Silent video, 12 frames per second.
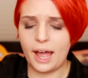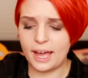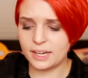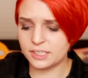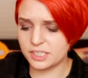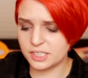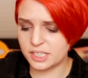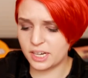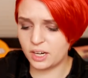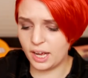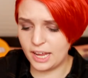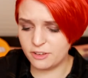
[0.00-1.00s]
and since
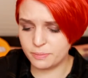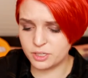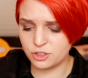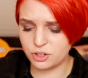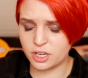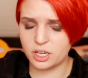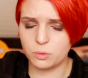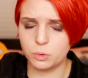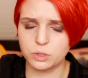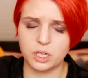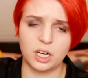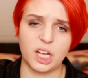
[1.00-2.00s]
then I have been drinking
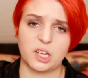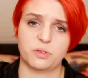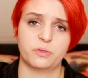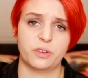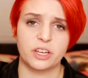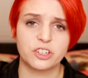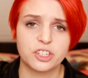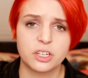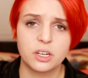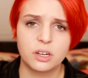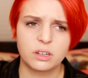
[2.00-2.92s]
water like a fish.